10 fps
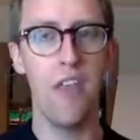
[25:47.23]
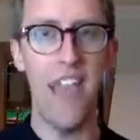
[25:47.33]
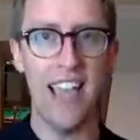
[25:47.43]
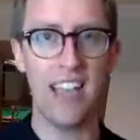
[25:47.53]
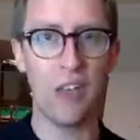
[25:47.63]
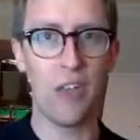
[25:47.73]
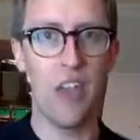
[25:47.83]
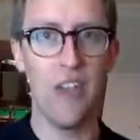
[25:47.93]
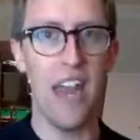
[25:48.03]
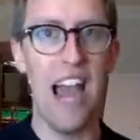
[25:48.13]

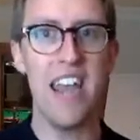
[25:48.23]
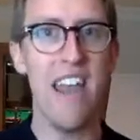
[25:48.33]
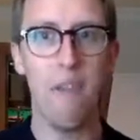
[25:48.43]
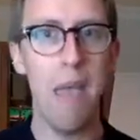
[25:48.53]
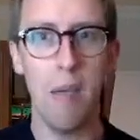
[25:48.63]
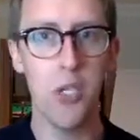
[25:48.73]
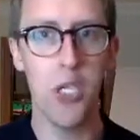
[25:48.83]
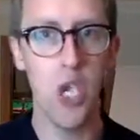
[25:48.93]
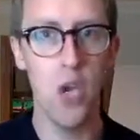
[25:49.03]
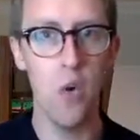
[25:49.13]
things that I'd never be able to
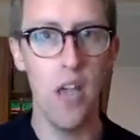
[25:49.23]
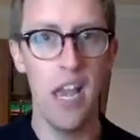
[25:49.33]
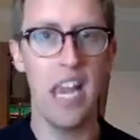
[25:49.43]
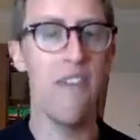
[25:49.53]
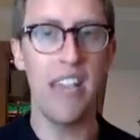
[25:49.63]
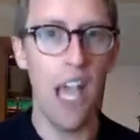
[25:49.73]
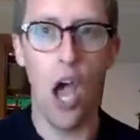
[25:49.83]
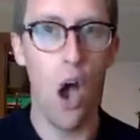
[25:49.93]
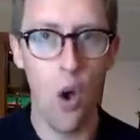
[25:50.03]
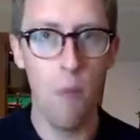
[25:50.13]
do living at
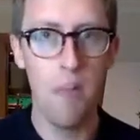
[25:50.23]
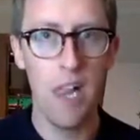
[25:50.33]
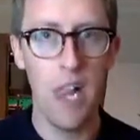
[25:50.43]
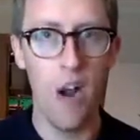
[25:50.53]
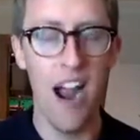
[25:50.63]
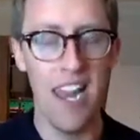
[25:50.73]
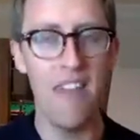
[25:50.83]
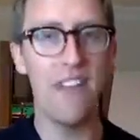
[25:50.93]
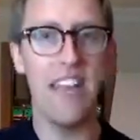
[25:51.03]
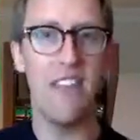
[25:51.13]
home. All right,
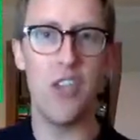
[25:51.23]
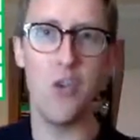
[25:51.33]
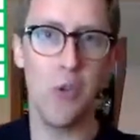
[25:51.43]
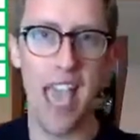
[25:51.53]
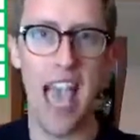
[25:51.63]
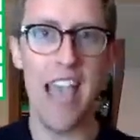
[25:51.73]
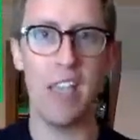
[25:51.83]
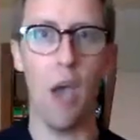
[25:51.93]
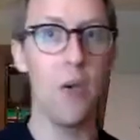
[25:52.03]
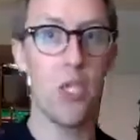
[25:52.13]
living in the
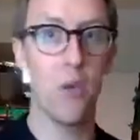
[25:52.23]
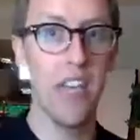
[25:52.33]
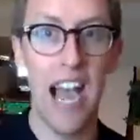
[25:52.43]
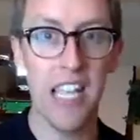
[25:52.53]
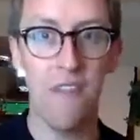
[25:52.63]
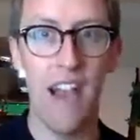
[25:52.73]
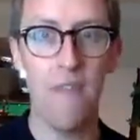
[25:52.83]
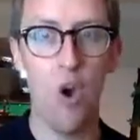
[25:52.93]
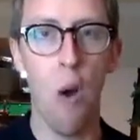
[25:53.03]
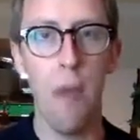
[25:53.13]
UK, going to a
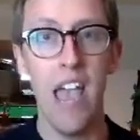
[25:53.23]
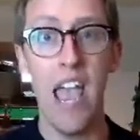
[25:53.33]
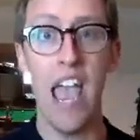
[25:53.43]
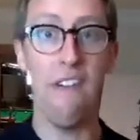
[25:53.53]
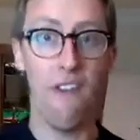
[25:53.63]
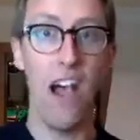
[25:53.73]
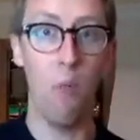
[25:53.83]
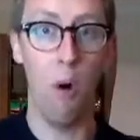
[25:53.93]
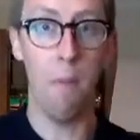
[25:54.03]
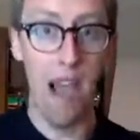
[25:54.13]
9-to-5 job. If I
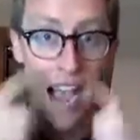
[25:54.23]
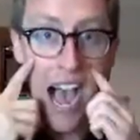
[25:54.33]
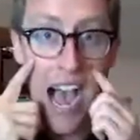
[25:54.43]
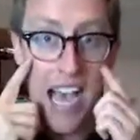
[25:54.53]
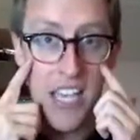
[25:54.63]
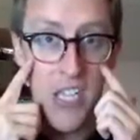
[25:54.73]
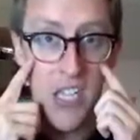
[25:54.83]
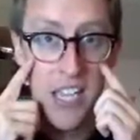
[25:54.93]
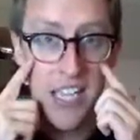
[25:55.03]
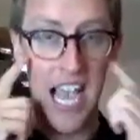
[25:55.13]
want my
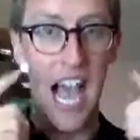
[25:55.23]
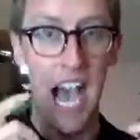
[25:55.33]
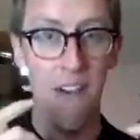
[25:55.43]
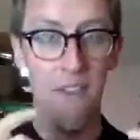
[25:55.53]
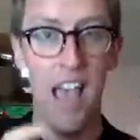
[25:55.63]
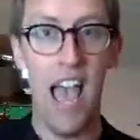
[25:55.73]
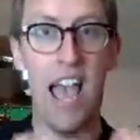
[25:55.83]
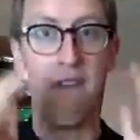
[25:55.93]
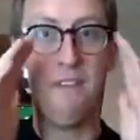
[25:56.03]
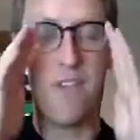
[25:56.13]
eyes to have
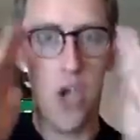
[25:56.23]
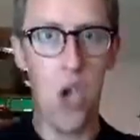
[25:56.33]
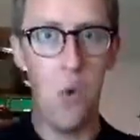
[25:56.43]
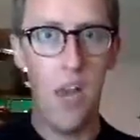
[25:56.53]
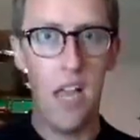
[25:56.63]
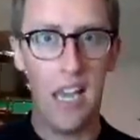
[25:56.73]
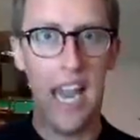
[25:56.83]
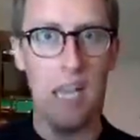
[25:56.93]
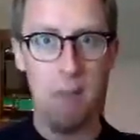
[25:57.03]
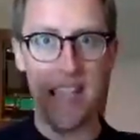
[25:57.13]
a view
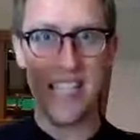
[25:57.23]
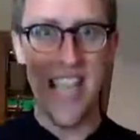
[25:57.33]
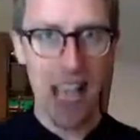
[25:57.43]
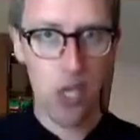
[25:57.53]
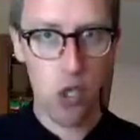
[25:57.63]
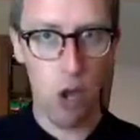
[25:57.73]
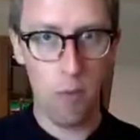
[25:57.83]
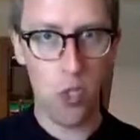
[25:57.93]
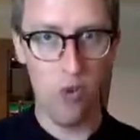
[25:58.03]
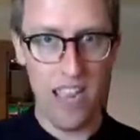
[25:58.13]
like my desktop
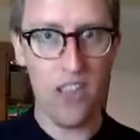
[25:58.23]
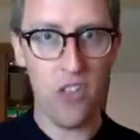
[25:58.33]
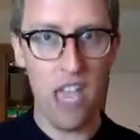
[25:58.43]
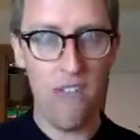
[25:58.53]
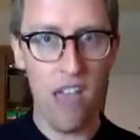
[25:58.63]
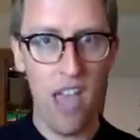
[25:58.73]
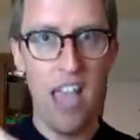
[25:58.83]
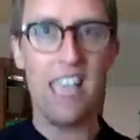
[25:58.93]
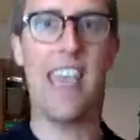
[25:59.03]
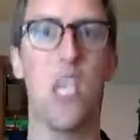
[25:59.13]
screensaver,
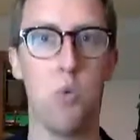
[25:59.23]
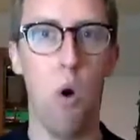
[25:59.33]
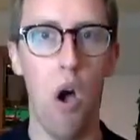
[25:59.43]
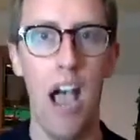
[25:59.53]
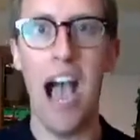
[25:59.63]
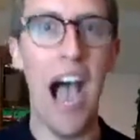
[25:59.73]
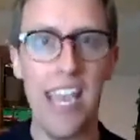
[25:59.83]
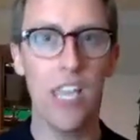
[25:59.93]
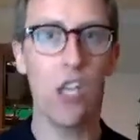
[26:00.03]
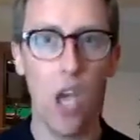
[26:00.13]
guess what? I
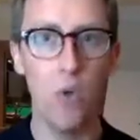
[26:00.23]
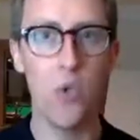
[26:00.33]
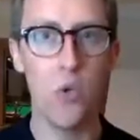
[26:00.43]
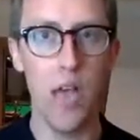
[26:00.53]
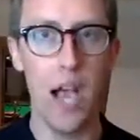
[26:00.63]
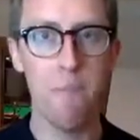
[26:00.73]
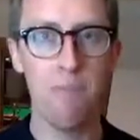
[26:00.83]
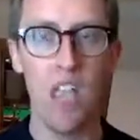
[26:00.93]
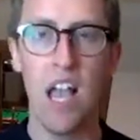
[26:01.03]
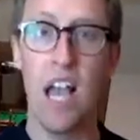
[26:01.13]
can go do that.
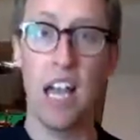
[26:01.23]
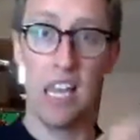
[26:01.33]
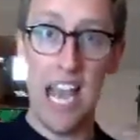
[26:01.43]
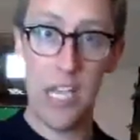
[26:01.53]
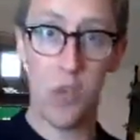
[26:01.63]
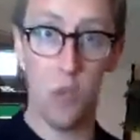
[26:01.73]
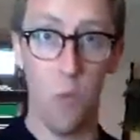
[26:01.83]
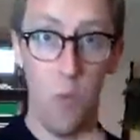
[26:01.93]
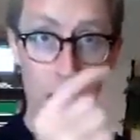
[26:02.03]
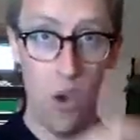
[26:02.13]
Last
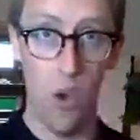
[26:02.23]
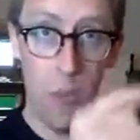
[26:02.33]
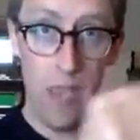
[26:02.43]
week, not the